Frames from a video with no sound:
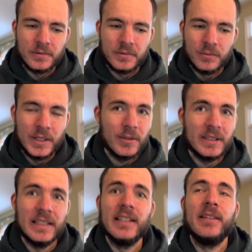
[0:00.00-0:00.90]
we don't
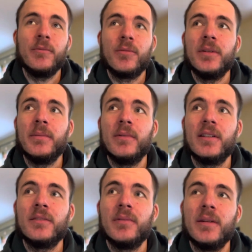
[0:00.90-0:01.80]
need any more people on
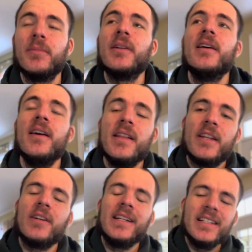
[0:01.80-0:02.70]
this planet. But there
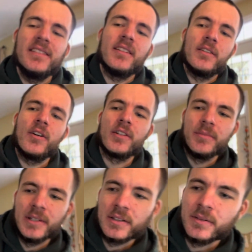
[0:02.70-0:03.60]
is an
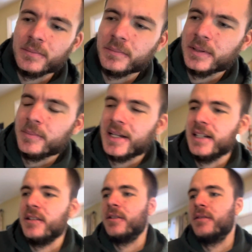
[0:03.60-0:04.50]
argument to be
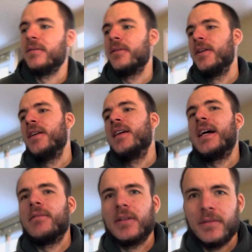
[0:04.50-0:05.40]
made of
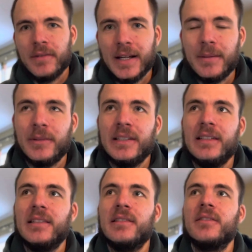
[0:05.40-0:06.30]
having a family
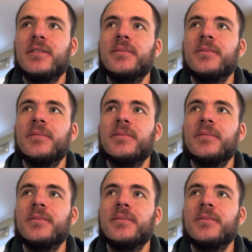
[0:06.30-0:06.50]
and